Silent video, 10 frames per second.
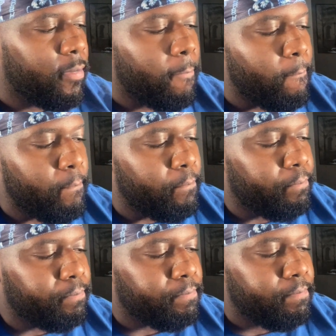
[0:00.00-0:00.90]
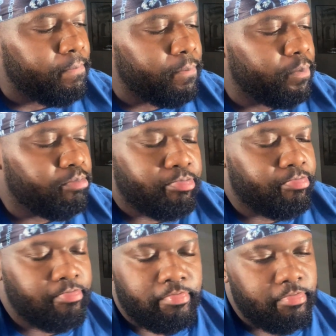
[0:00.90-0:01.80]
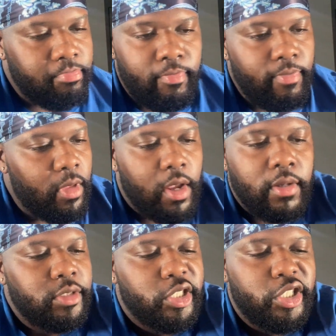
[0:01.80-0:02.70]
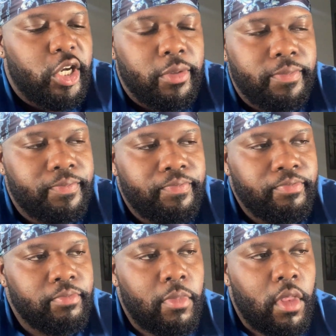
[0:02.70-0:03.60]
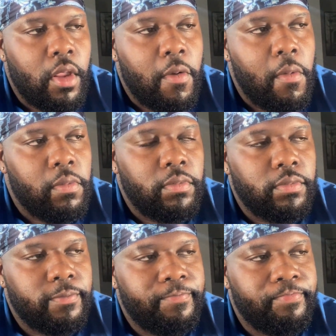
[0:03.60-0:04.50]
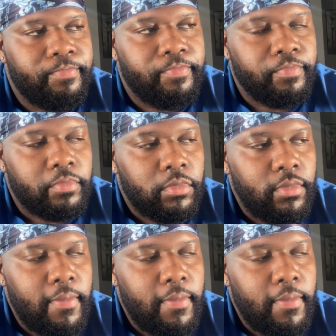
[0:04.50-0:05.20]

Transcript: got the flow. You know what you want to talk about. Like, when I first started YouTube, I think I just had much,